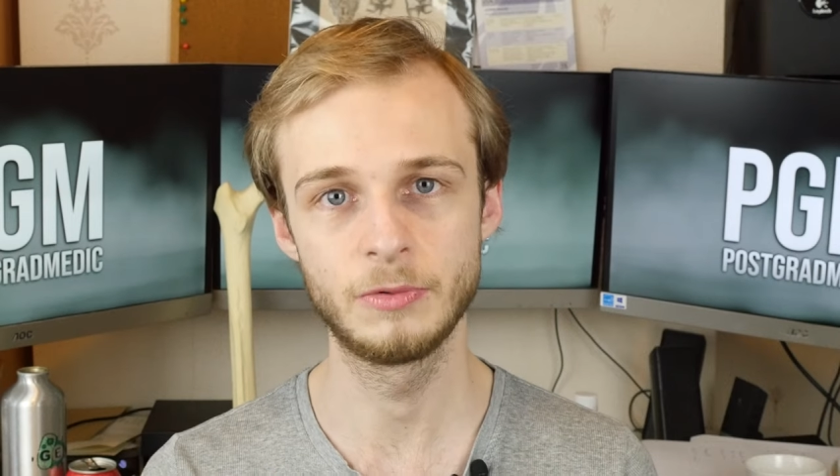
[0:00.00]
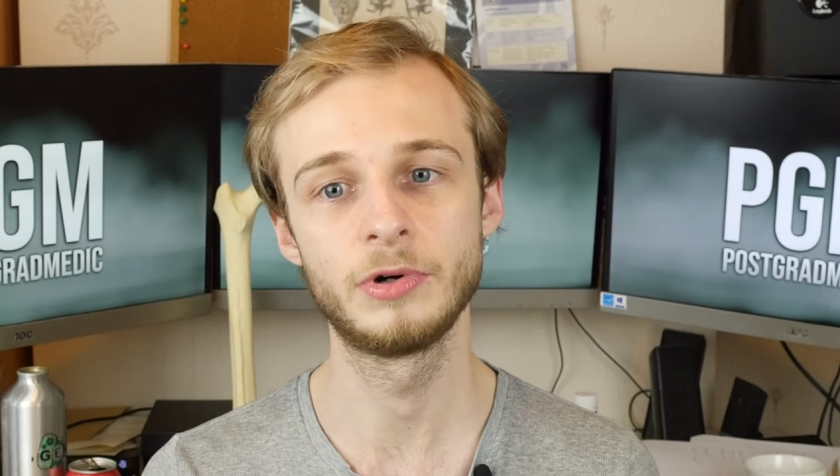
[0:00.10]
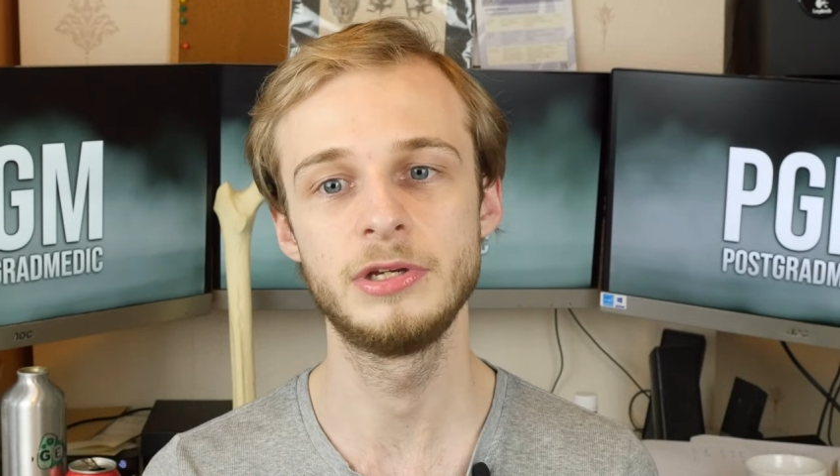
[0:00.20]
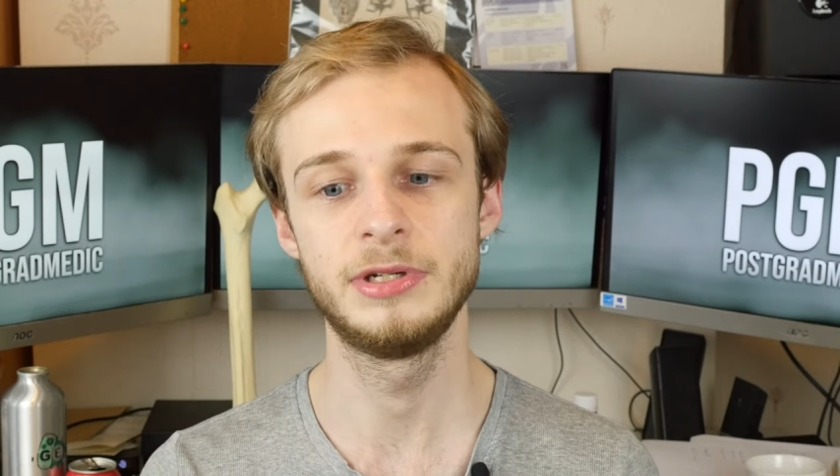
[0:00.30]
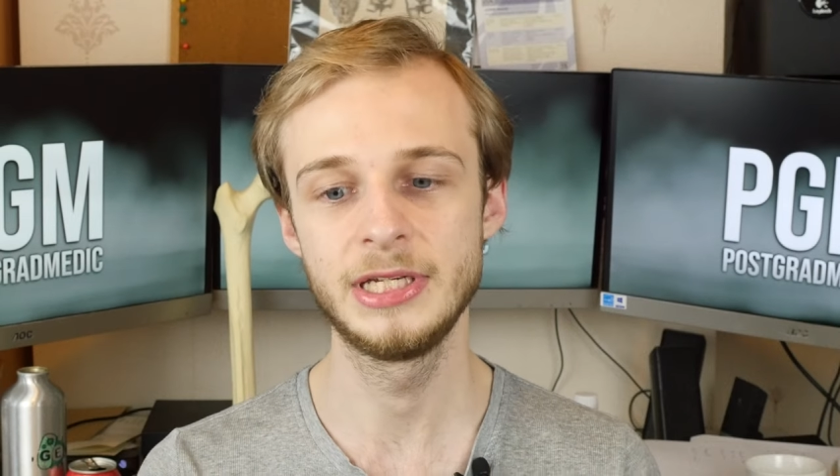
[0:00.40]

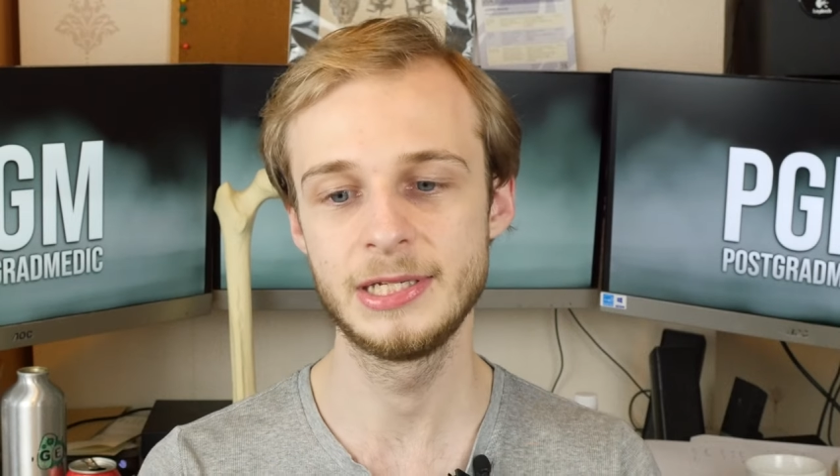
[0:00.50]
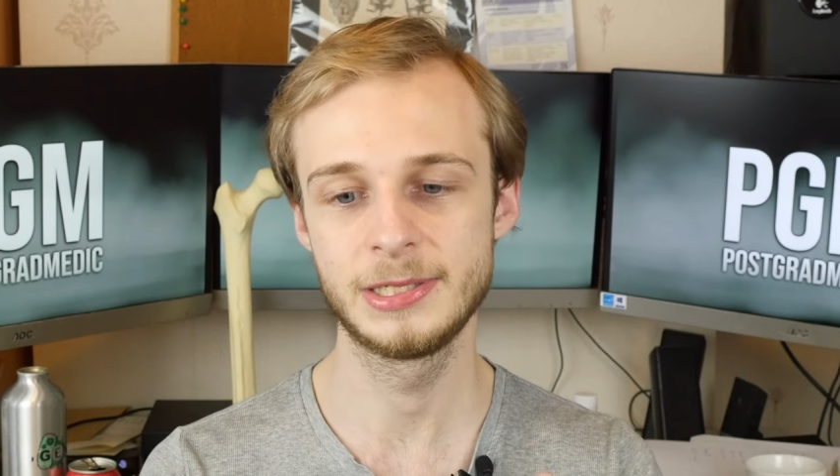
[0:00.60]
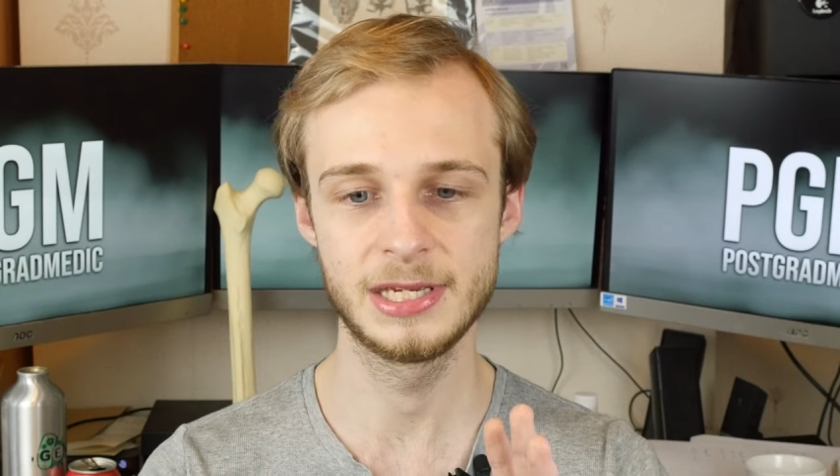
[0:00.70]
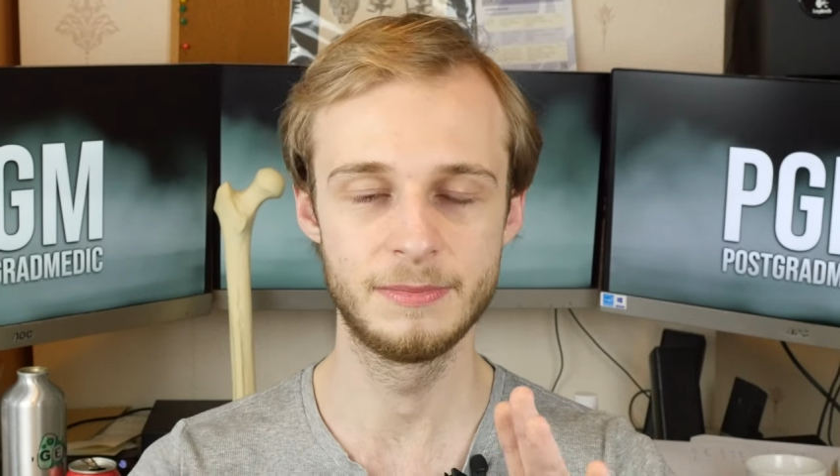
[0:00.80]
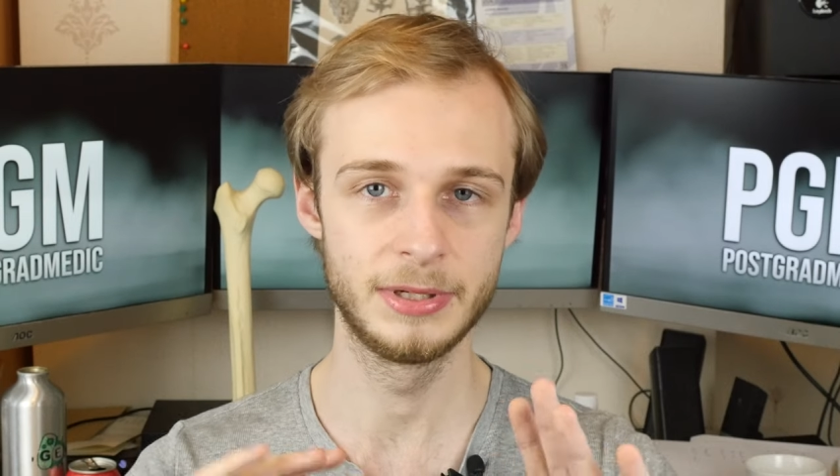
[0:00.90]
what you need
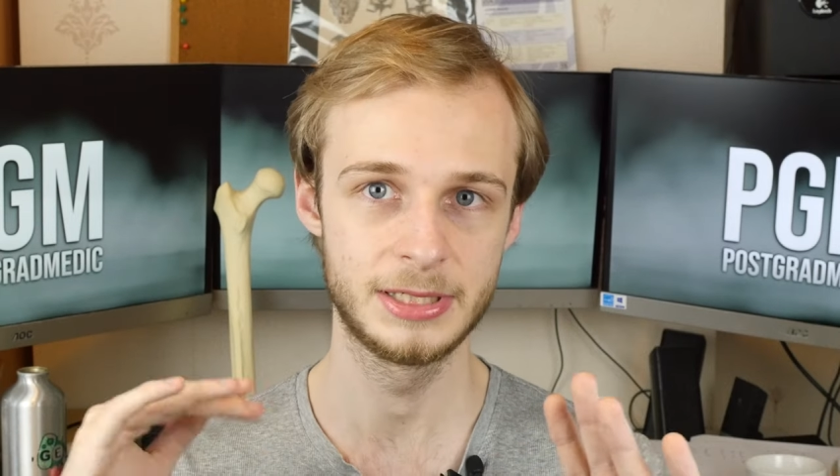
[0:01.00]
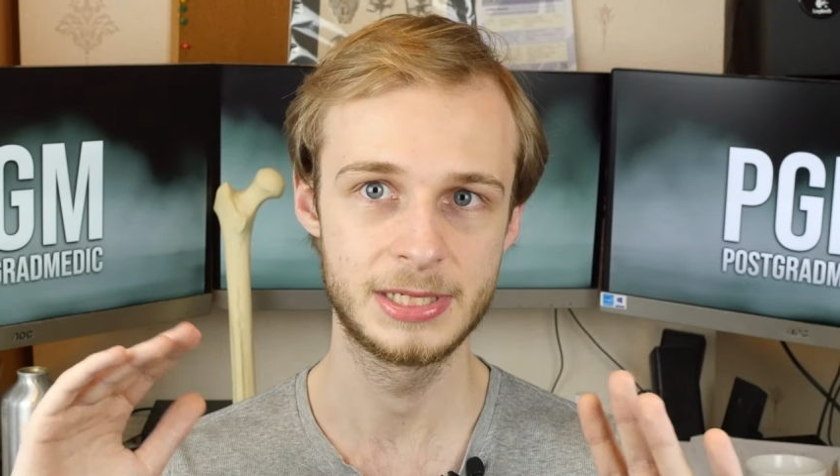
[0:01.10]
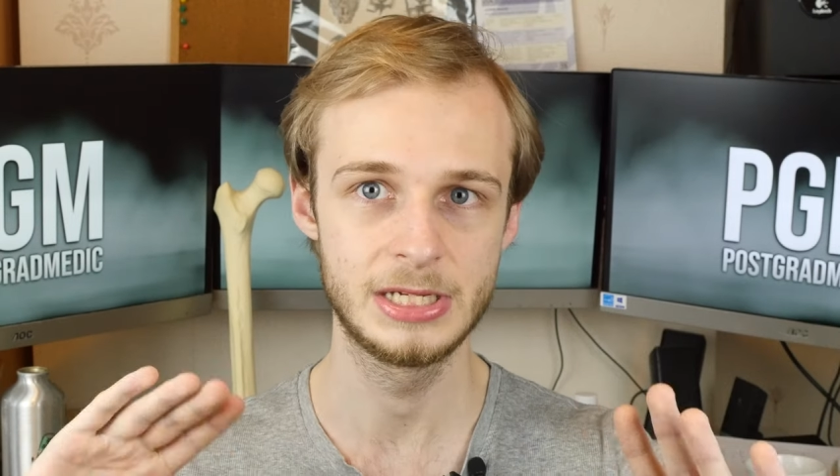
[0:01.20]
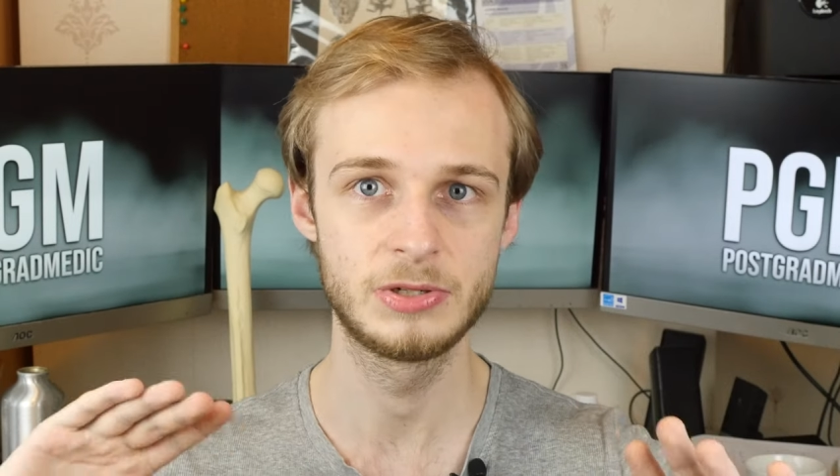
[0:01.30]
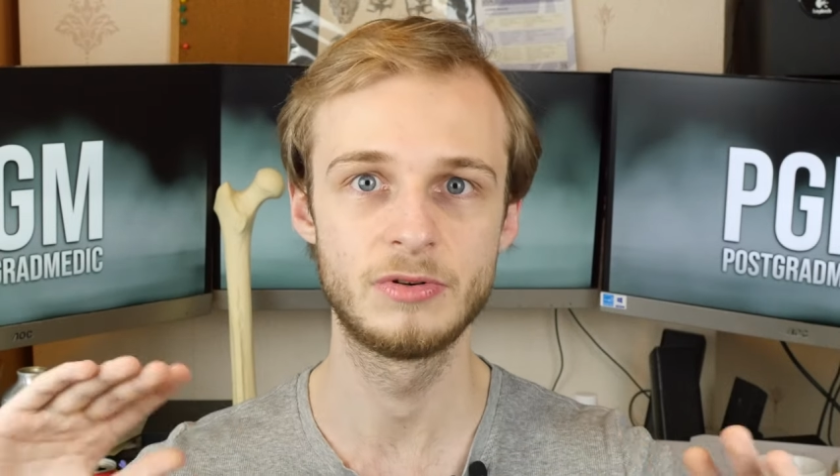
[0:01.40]
is the
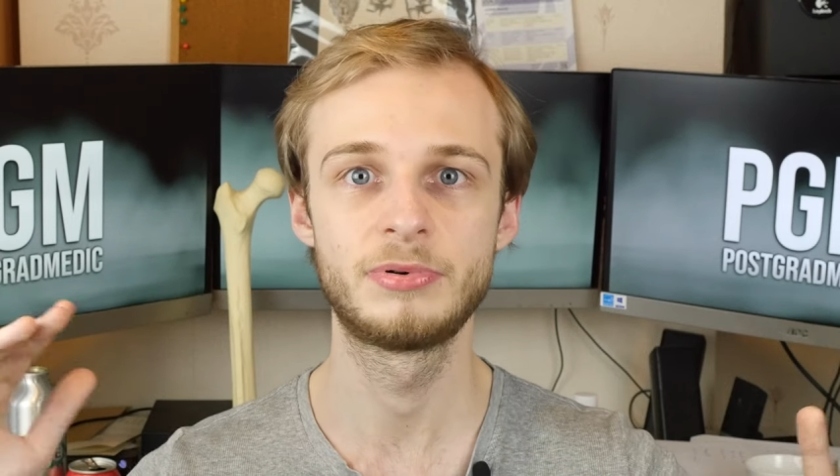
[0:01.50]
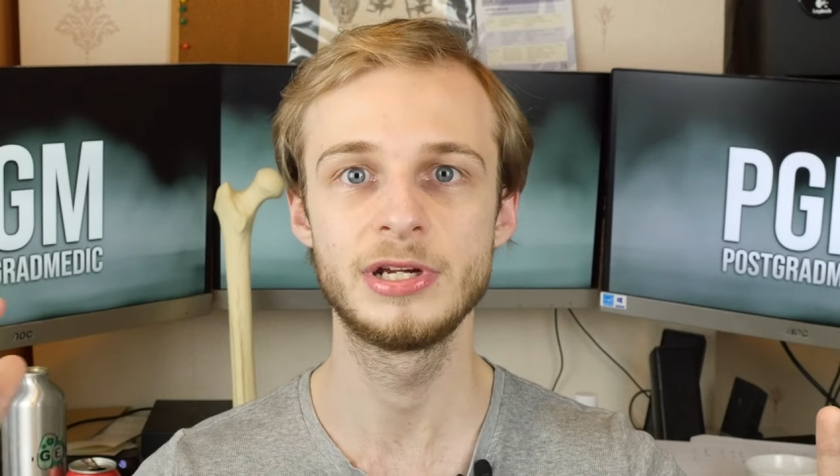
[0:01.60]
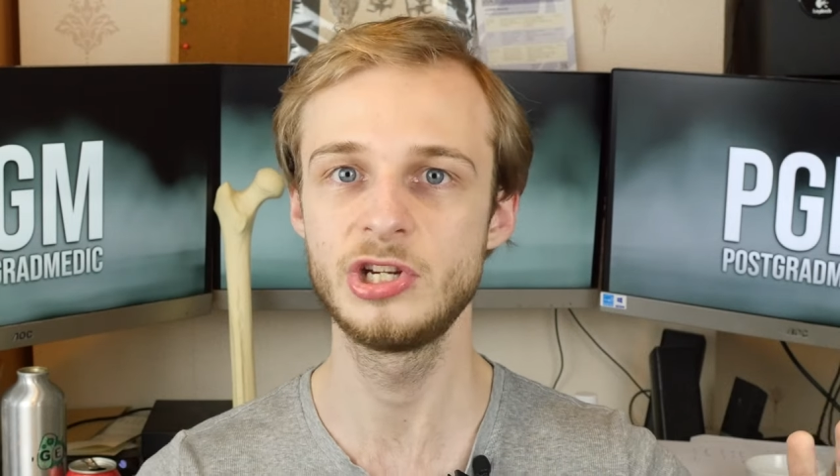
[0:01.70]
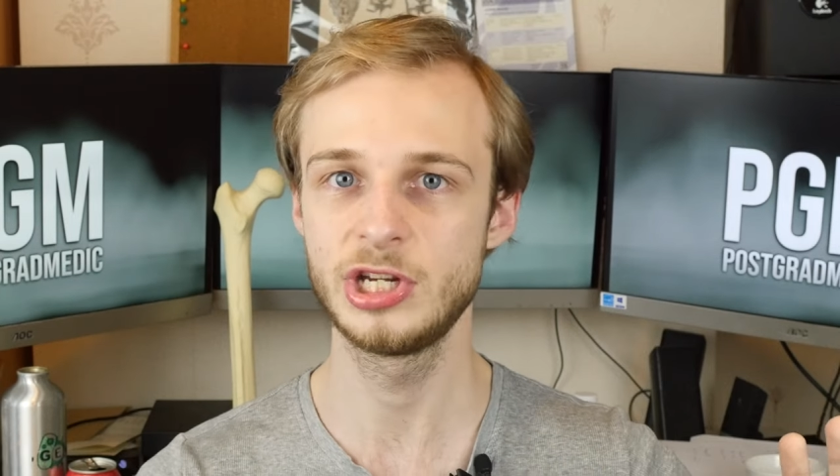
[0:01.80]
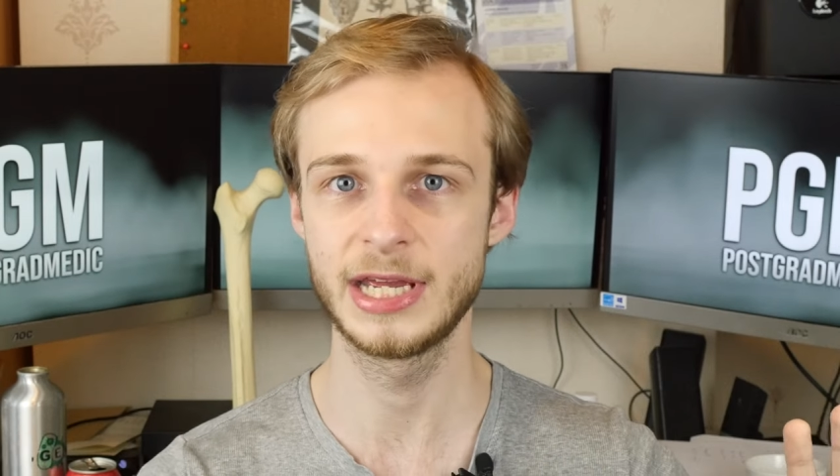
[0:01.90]
ability to
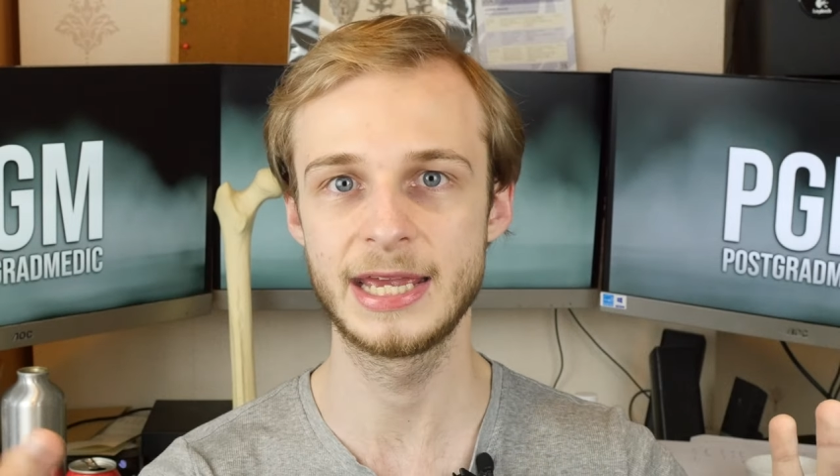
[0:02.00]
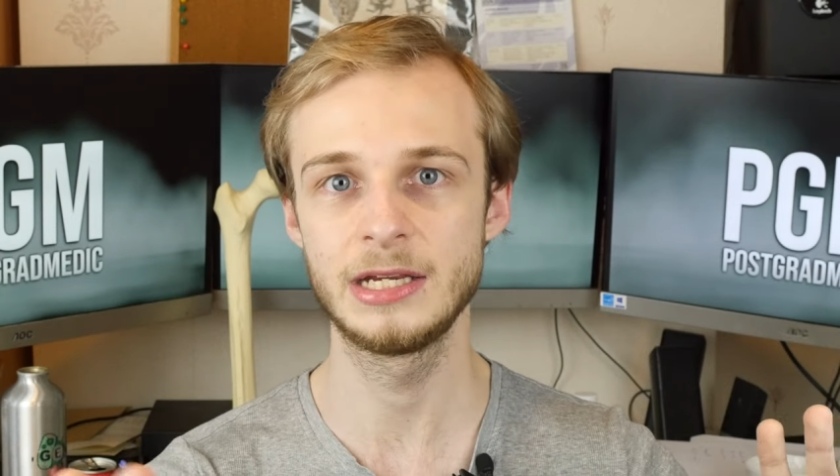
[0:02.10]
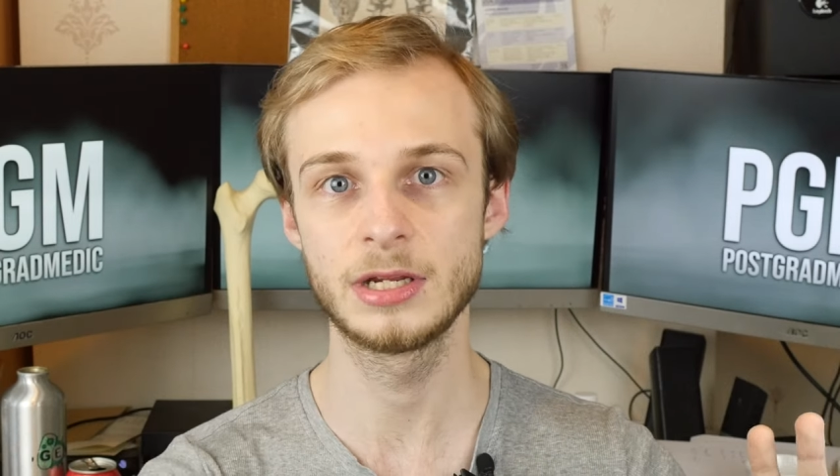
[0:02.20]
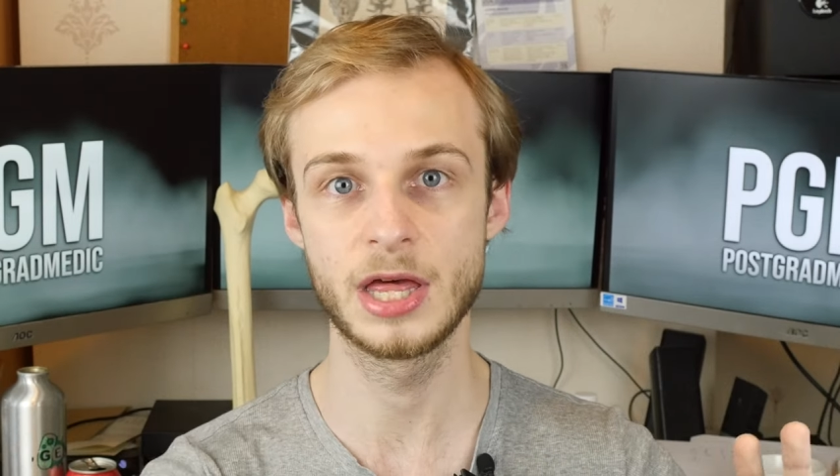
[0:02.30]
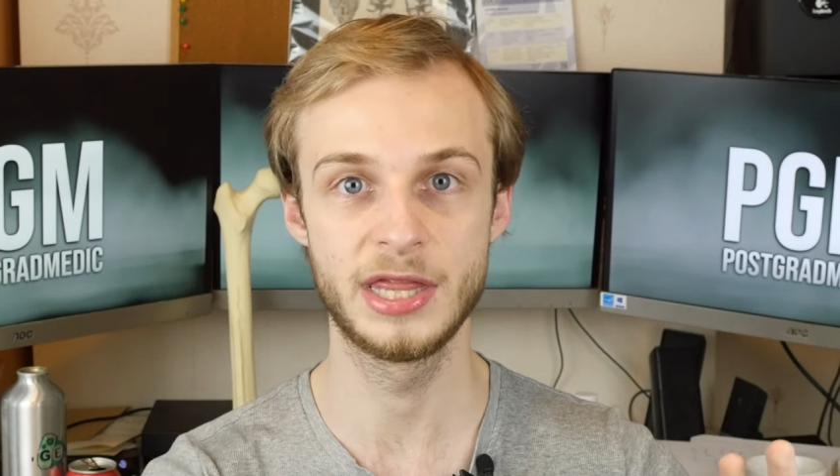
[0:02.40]
appreciate